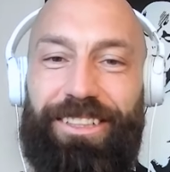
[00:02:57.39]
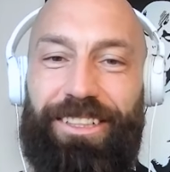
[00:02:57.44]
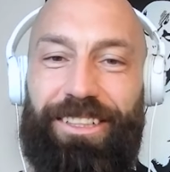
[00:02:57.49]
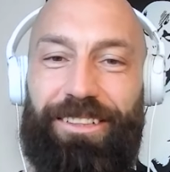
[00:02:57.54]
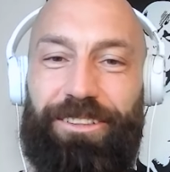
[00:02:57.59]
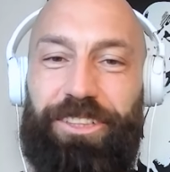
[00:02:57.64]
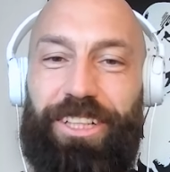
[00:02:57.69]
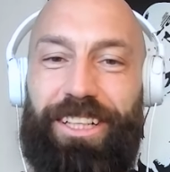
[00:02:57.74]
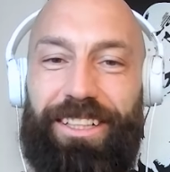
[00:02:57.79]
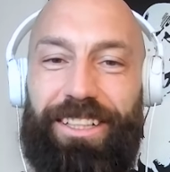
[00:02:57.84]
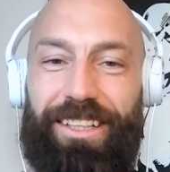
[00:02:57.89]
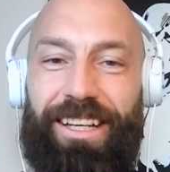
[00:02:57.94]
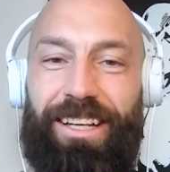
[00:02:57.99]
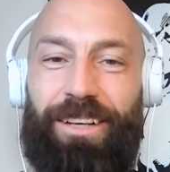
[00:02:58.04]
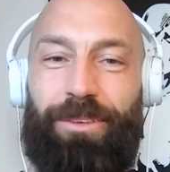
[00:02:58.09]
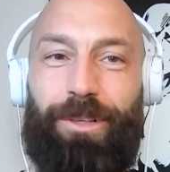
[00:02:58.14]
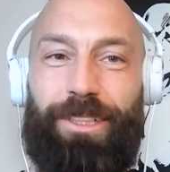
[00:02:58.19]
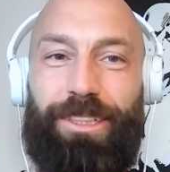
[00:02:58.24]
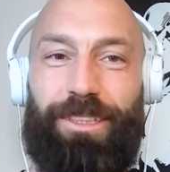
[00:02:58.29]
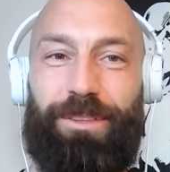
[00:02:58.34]
You know, chess,
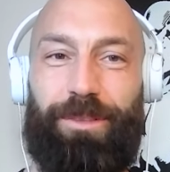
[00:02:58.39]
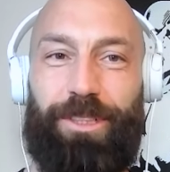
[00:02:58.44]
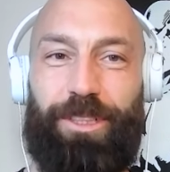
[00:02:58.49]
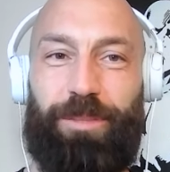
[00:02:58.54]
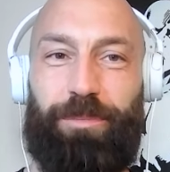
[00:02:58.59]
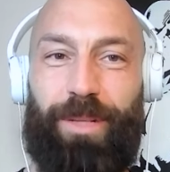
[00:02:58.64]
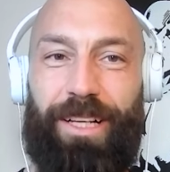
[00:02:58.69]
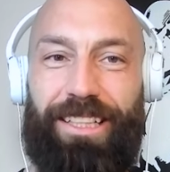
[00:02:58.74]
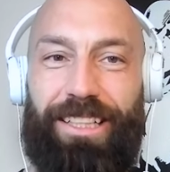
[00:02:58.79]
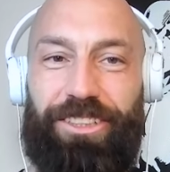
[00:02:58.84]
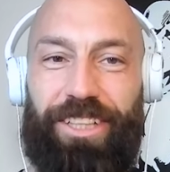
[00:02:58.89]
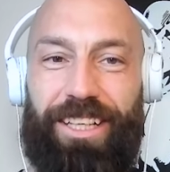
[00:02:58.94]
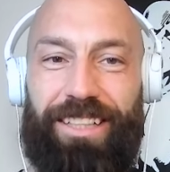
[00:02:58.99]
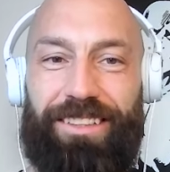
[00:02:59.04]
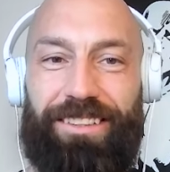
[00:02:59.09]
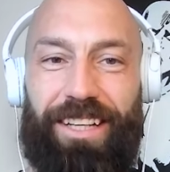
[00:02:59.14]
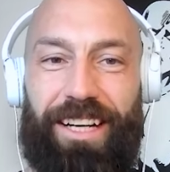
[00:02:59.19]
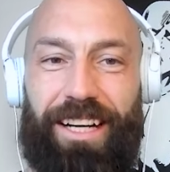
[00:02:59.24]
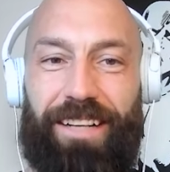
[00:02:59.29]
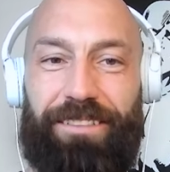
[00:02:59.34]
when you when you play
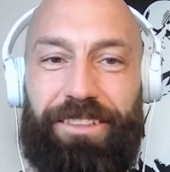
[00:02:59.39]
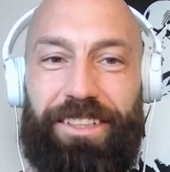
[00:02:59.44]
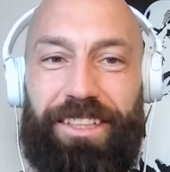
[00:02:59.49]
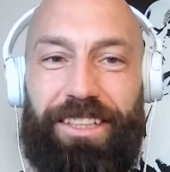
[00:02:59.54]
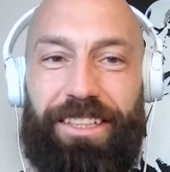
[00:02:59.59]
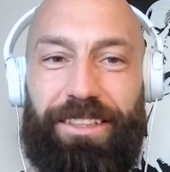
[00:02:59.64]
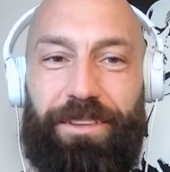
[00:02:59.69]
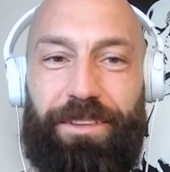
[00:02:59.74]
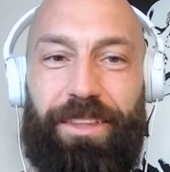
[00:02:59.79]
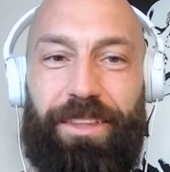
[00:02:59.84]
chess often and you